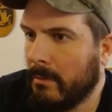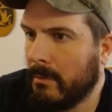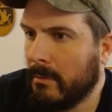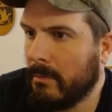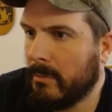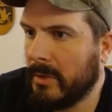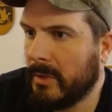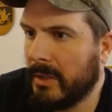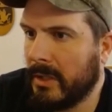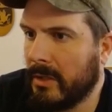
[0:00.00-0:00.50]

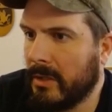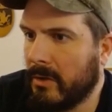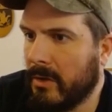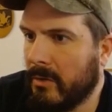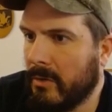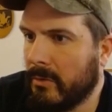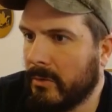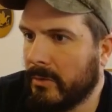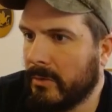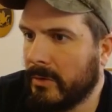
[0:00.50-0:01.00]
But again,
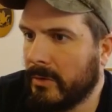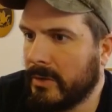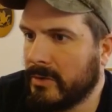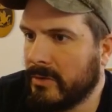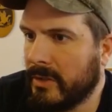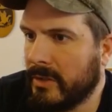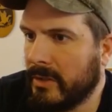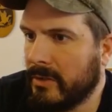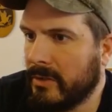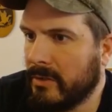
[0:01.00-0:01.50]
all we're really
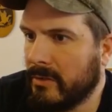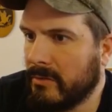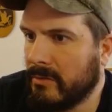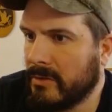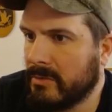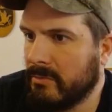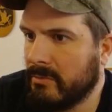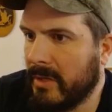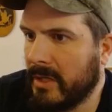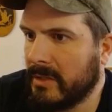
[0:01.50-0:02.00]
trying to do
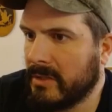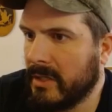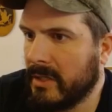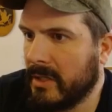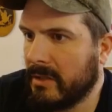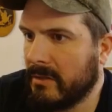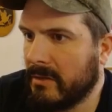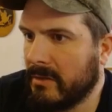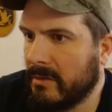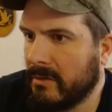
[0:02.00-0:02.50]
is
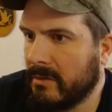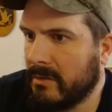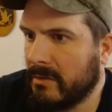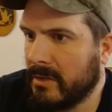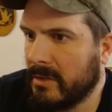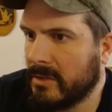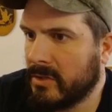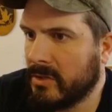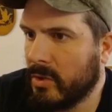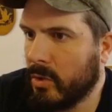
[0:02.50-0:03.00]
maintain
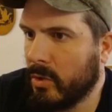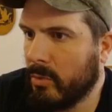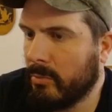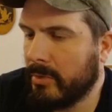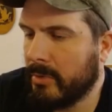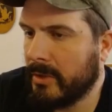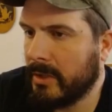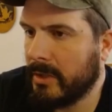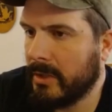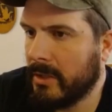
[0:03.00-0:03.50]
this
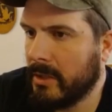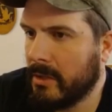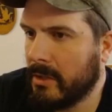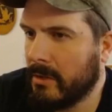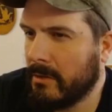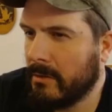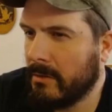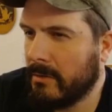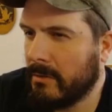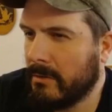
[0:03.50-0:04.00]
opening here.